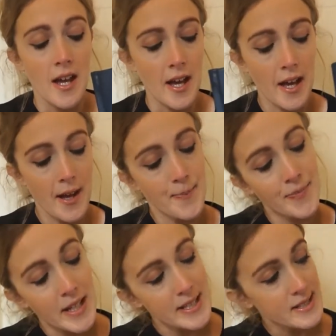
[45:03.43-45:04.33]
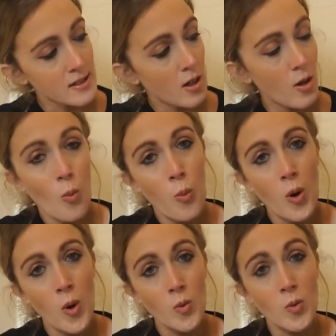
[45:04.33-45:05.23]
It's got
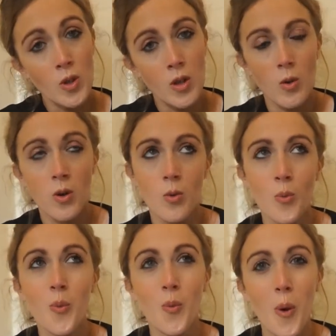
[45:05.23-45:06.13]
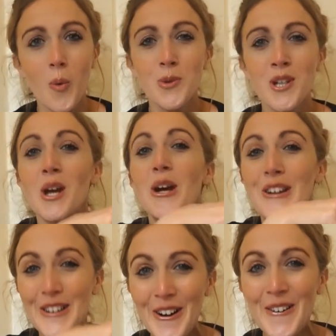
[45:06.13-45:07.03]
gold Walt
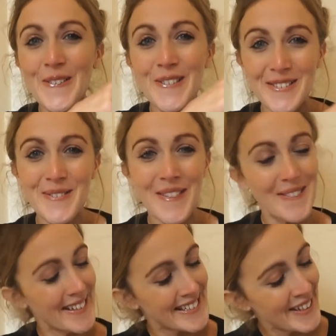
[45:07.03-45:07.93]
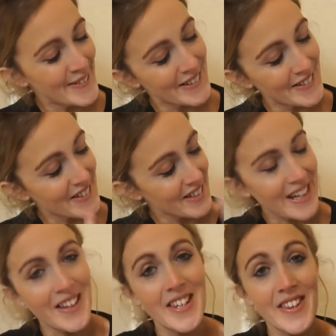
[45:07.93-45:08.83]
Disney World
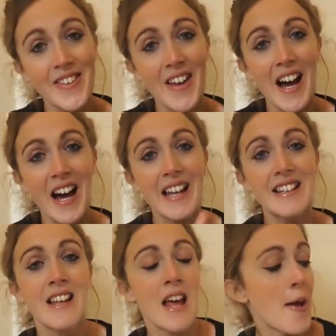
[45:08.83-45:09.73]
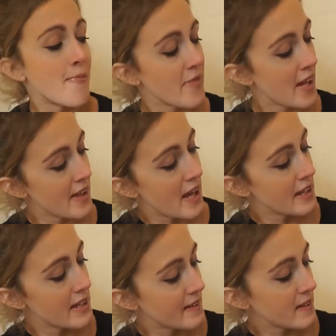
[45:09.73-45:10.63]
down the side, and then
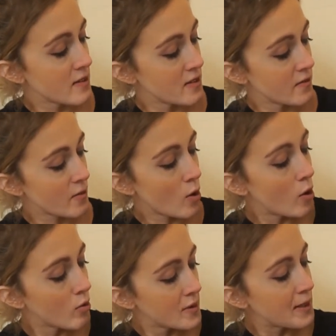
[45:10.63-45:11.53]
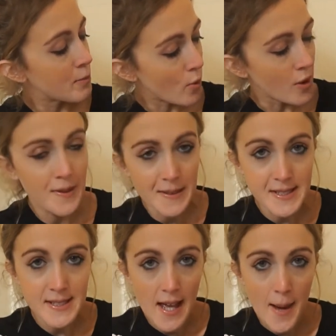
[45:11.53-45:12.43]
this sort of goldy
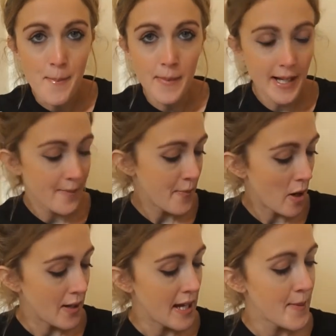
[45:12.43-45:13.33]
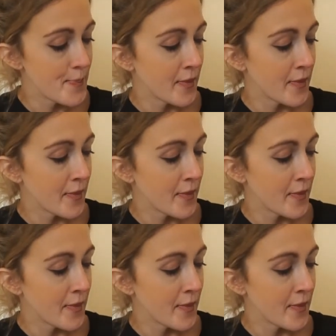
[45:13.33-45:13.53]
bronze emblem on it.